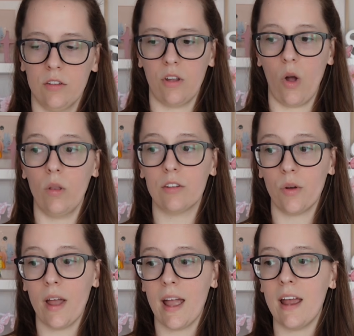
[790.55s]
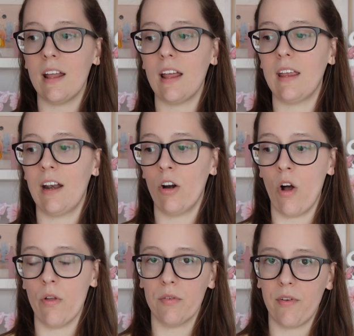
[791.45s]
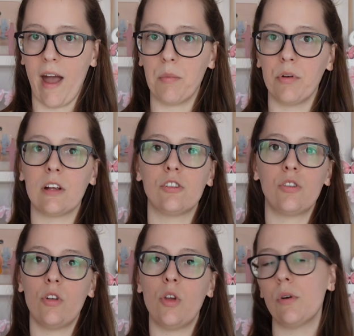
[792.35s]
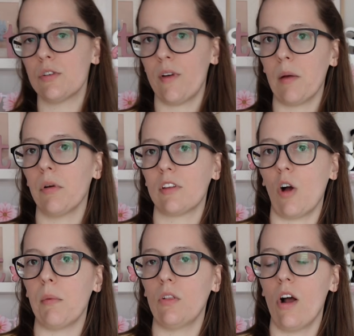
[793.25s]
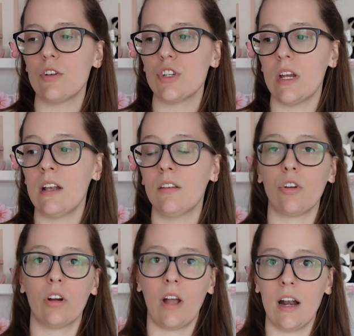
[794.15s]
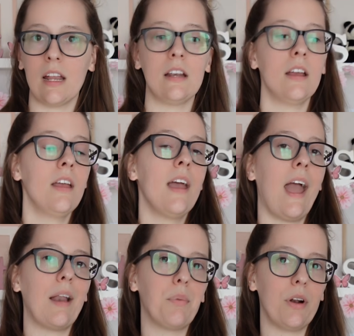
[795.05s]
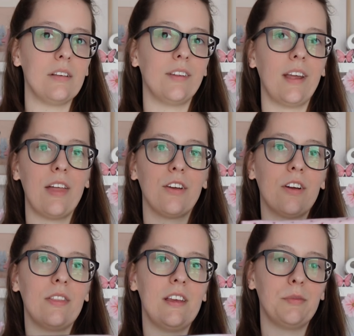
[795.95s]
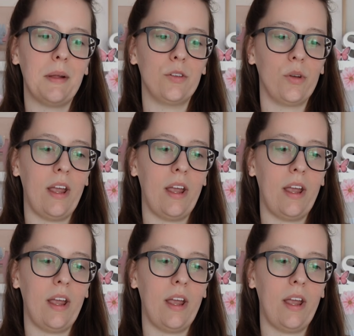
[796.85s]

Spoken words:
So let's go ahead and get out all the fabric, show you which fabrics I'll be launching, start cutting, and putting together these pencil